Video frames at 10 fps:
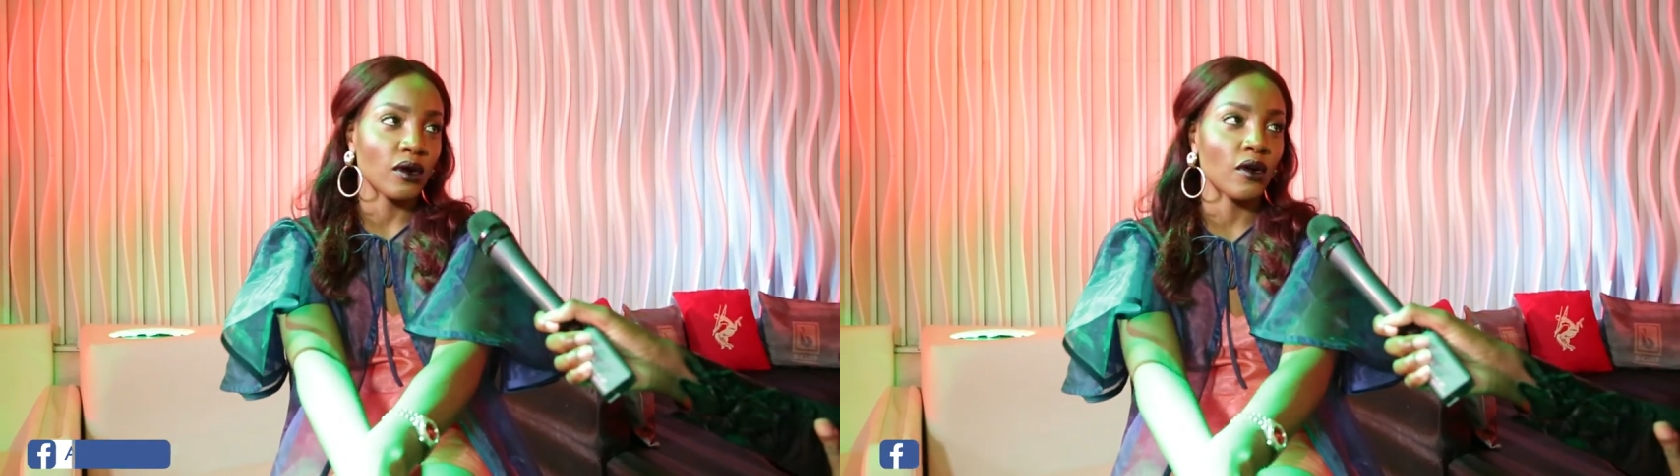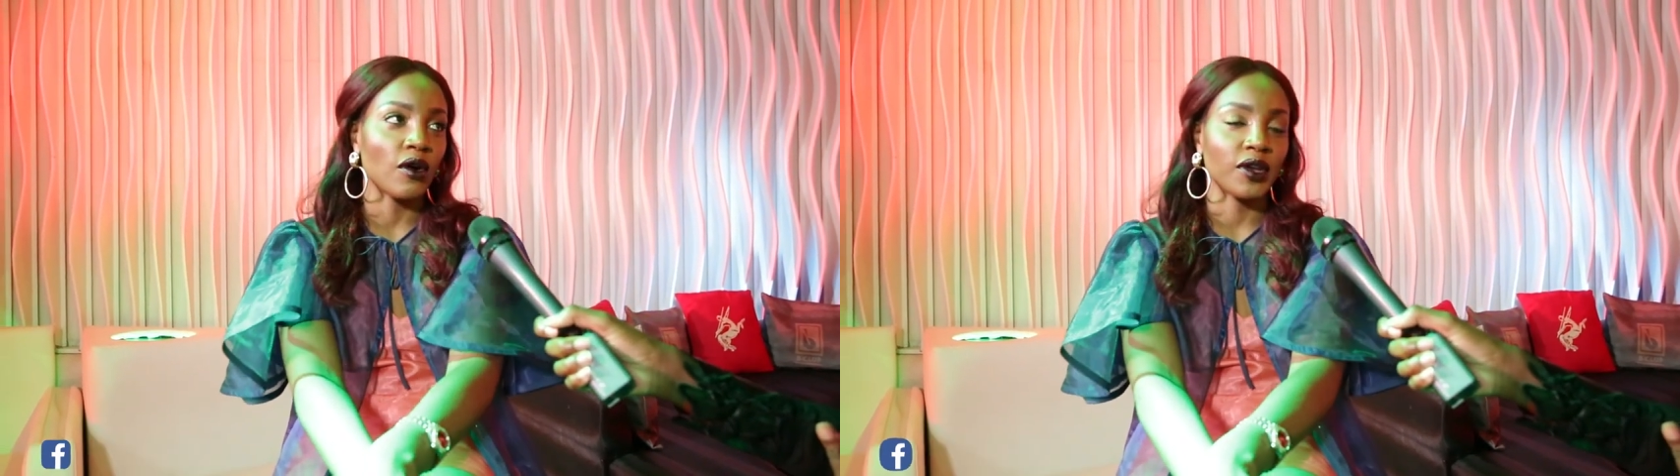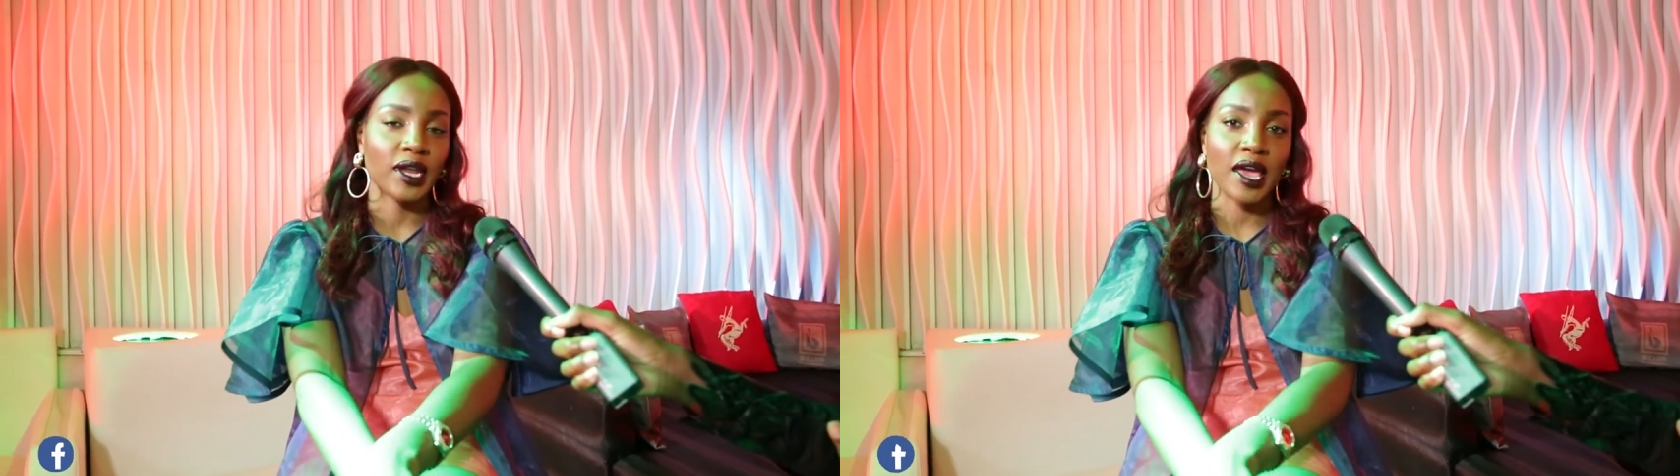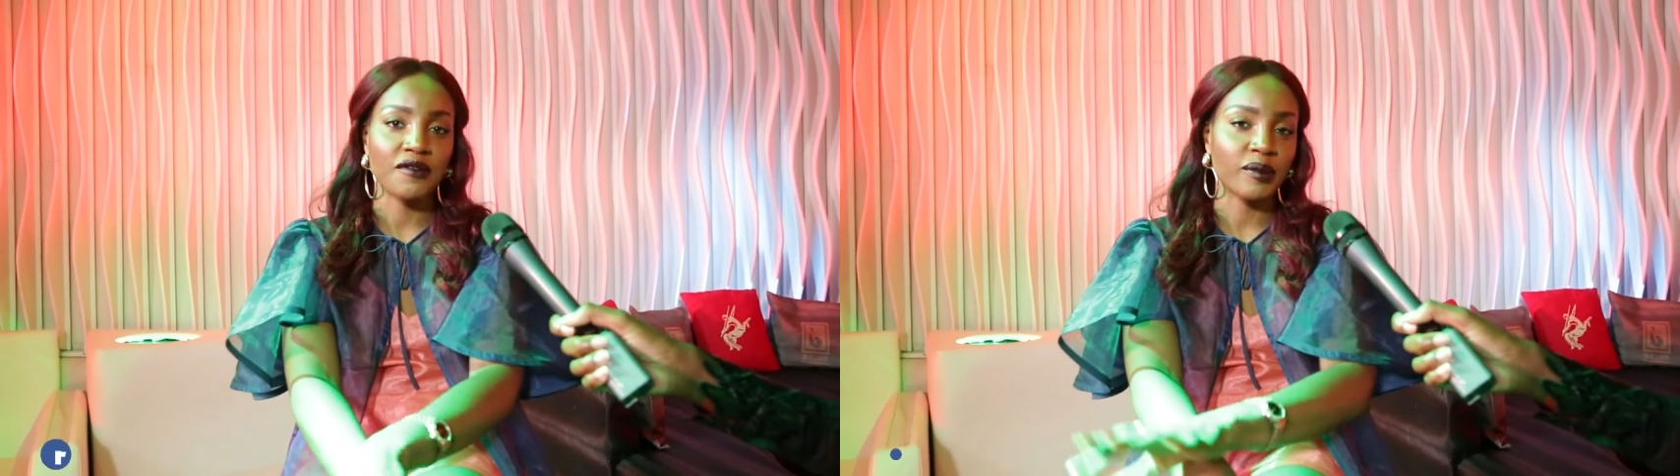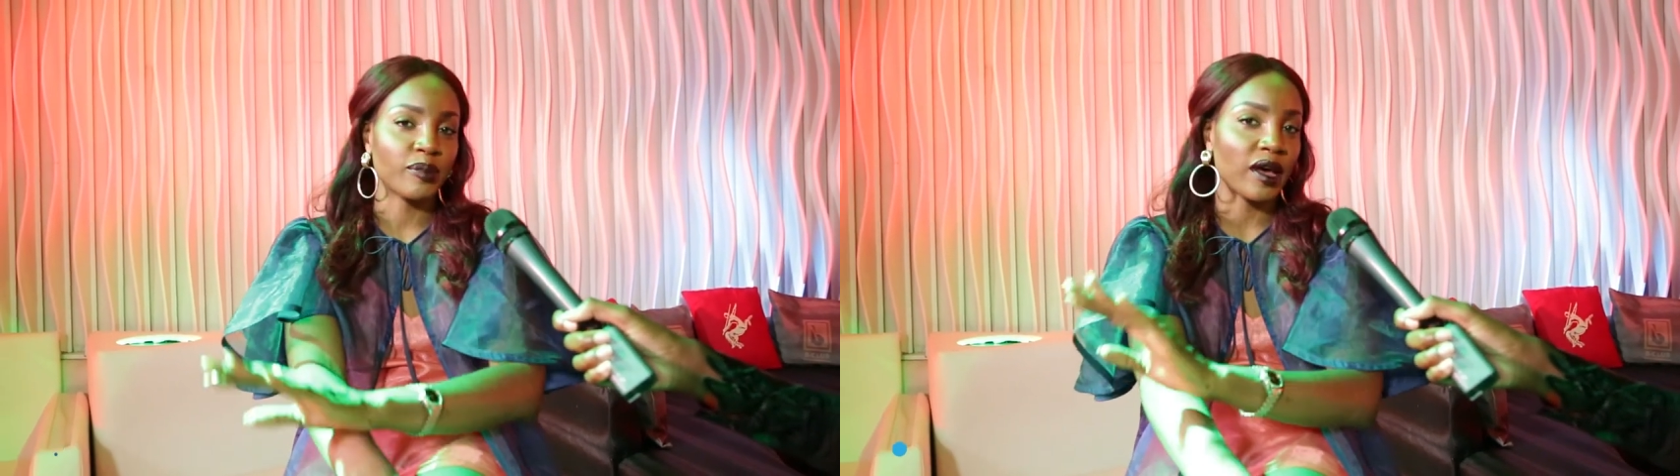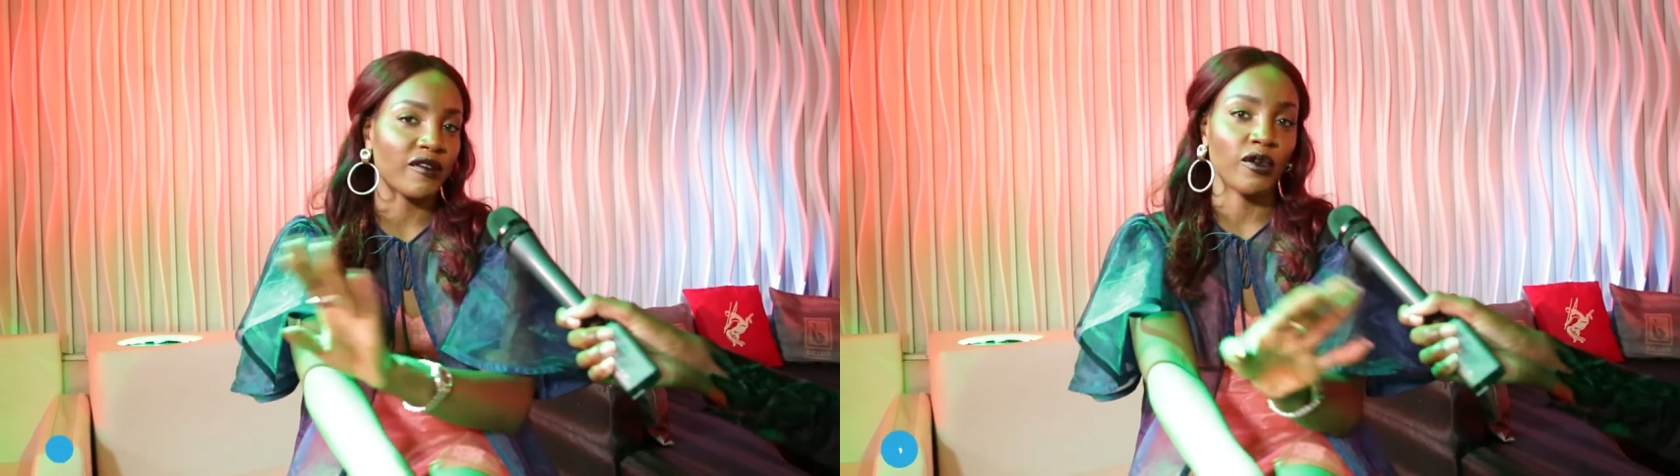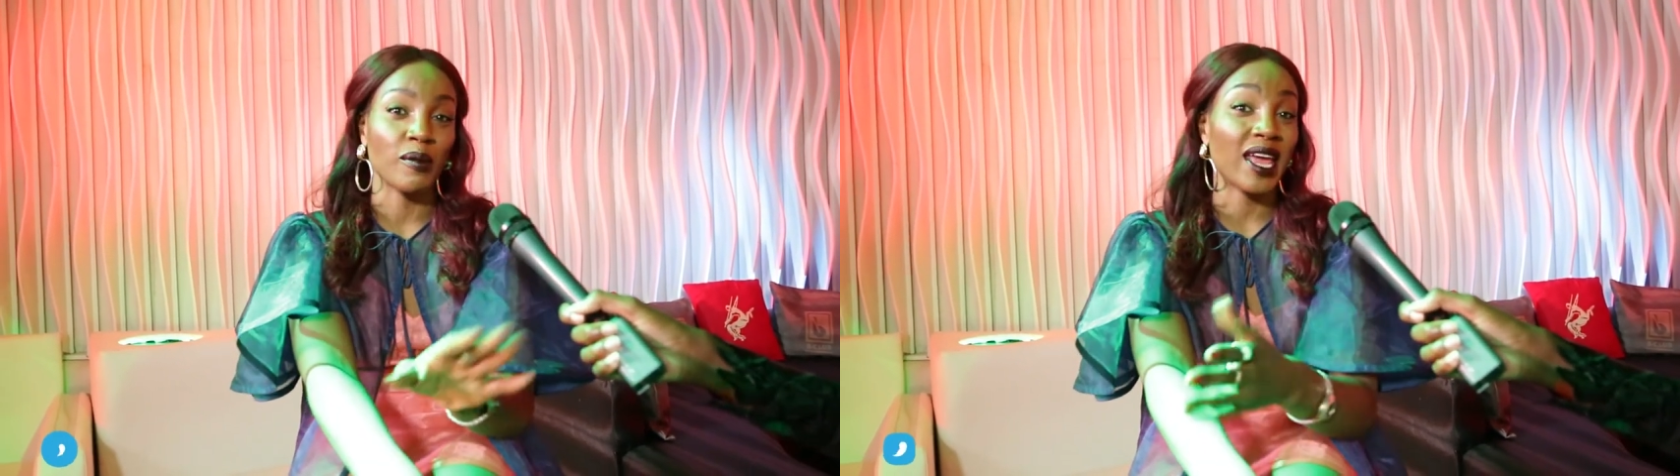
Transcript: on every platform.